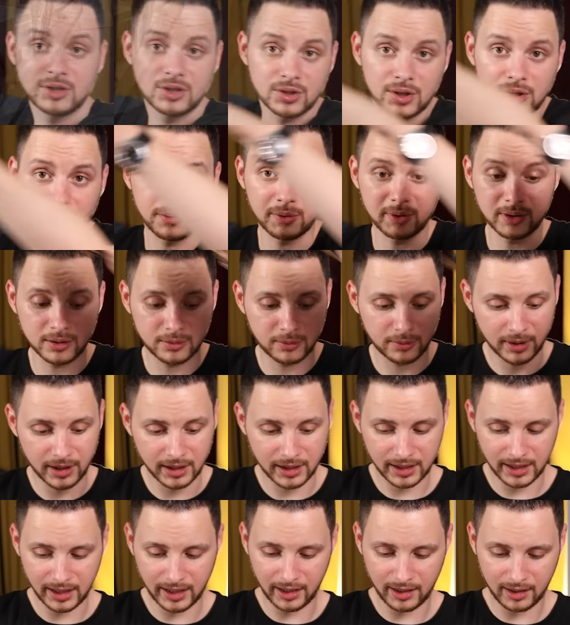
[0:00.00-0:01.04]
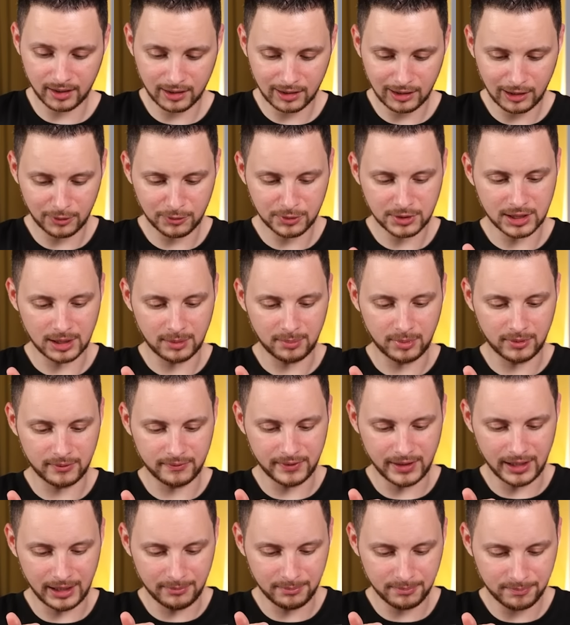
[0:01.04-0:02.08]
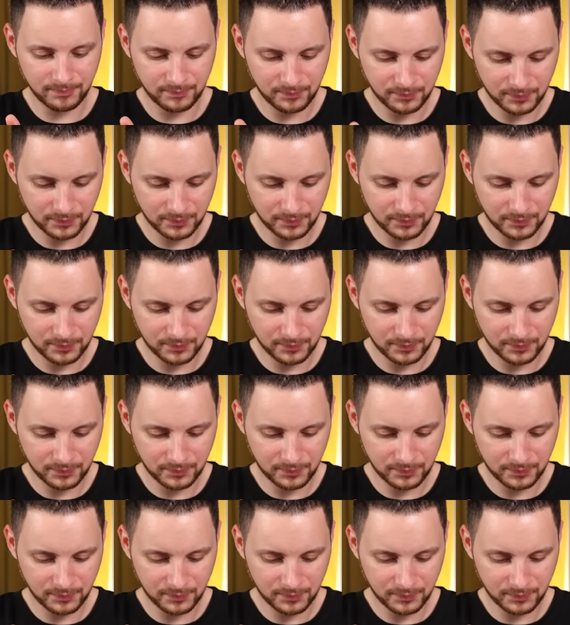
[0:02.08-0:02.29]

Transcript: me show you real quick a close-up of them.